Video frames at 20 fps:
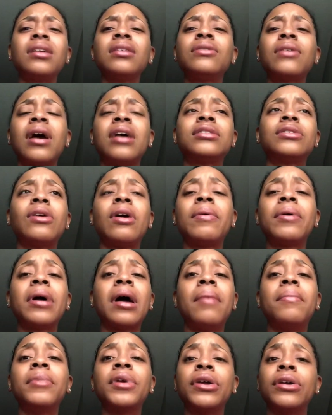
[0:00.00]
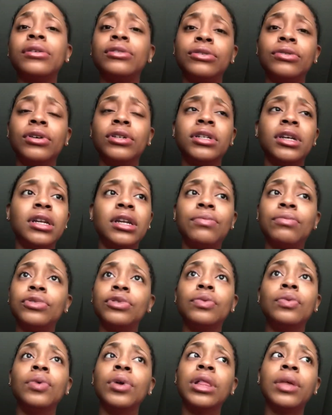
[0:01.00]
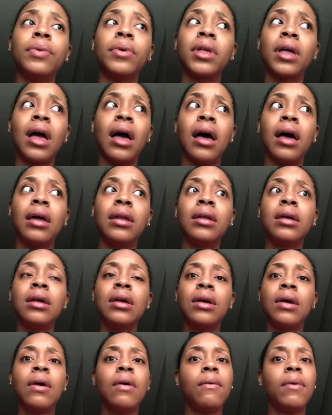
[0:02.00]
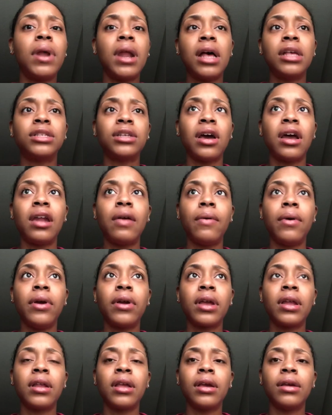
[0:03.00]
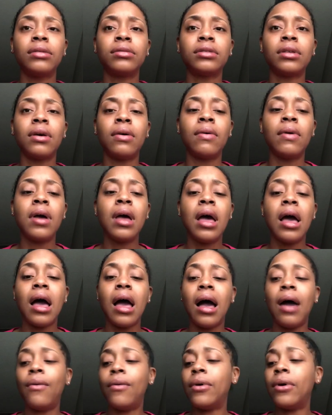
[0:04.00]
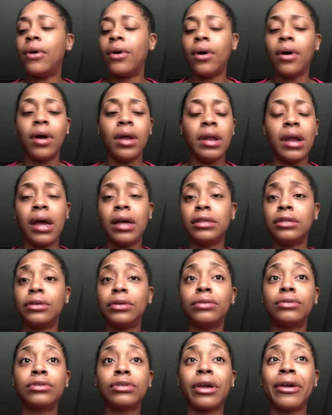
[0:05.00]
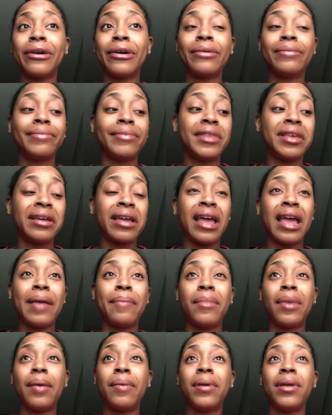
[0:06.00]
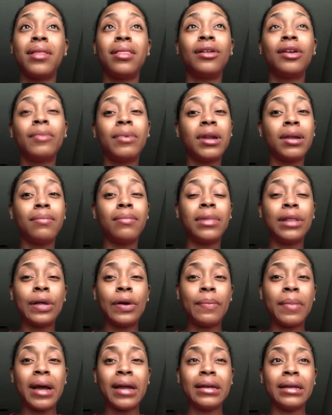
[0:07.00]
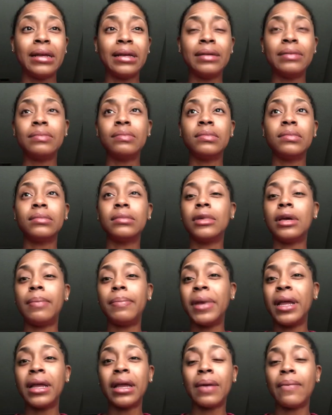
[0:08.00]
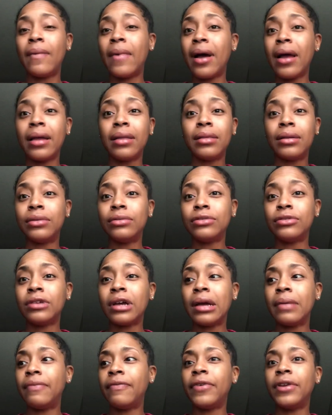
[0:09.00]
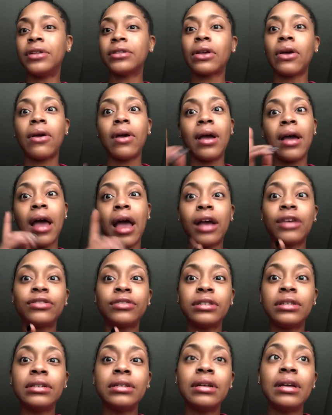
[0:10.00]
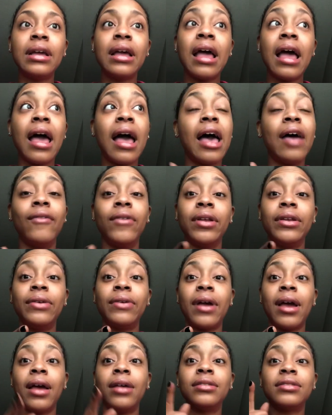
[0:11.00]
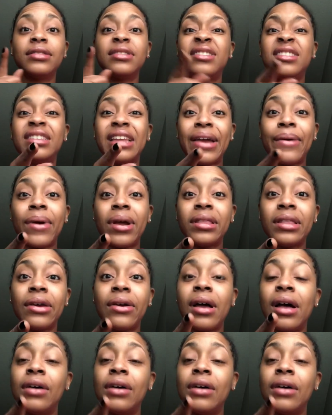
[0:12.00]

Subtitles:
You guys know I'm here in Georgia, and it was really, really hot when I started working here. So I wore a nice little skirt. They came maybe a little bit below my knee. A pink and white little striped fitted skirt. I actually have it. You guys stay right there.